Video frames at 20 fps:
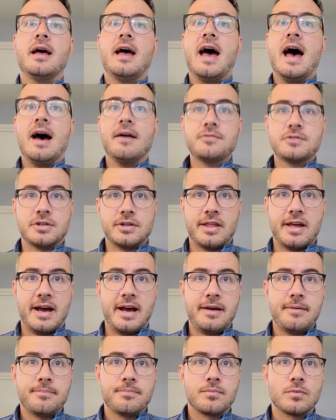After
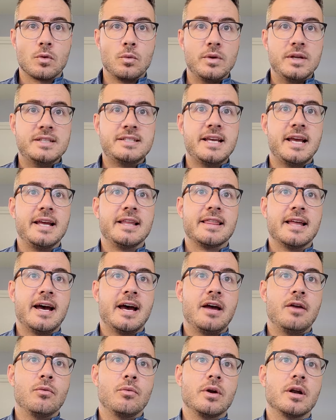that, we take
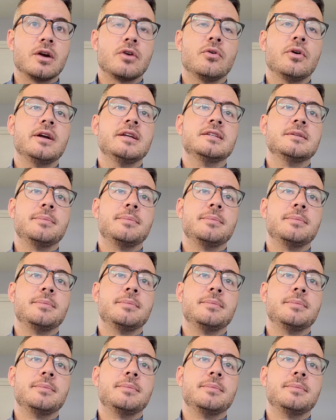that and we're going